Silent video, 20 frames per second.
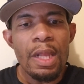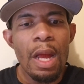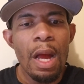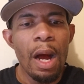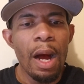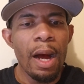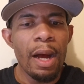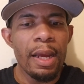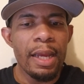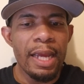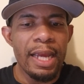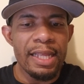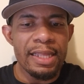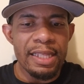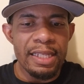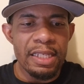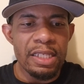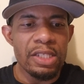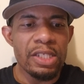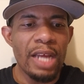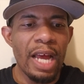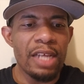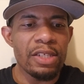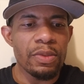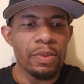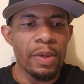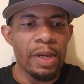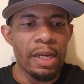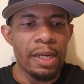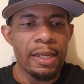Uh, Anthony
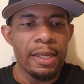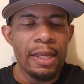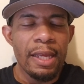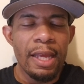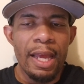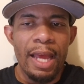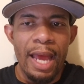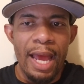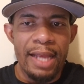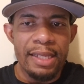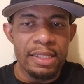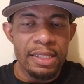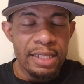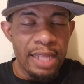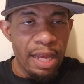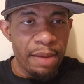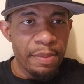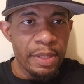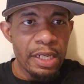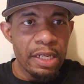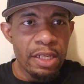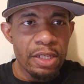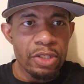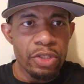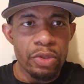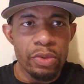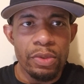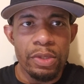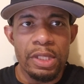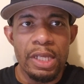Joshua has stamina
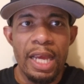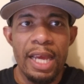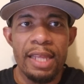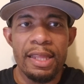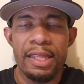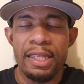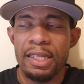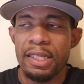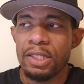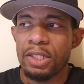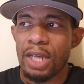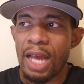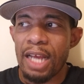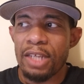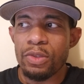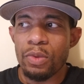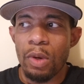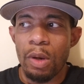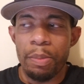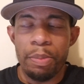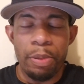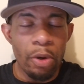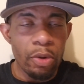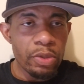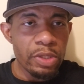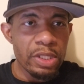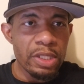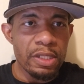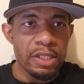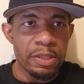issues. Anthony Joshua
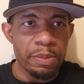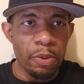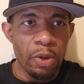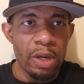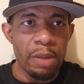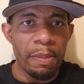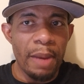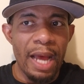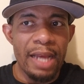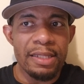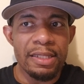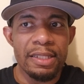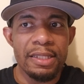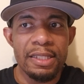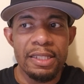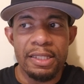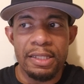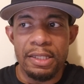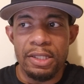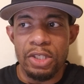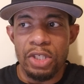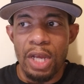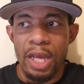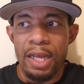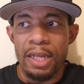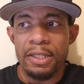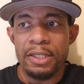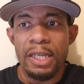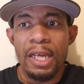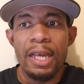approach to the sport of boxing needs to
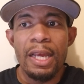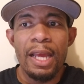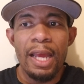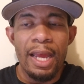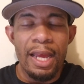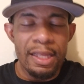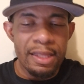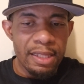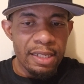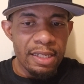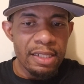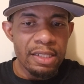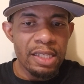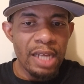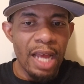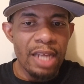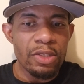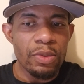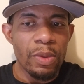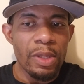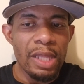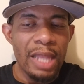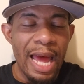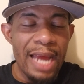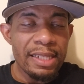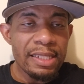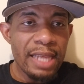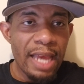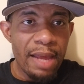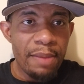change. Anthony Joshua
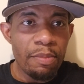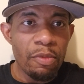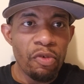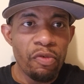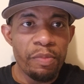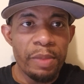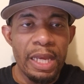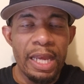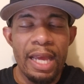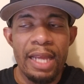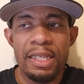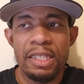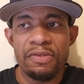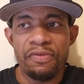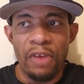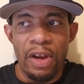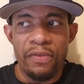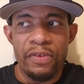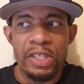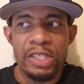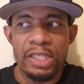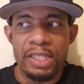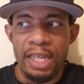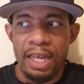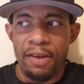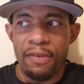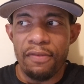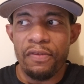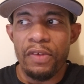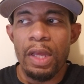lacks head movement and he's very
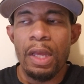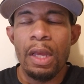stiff.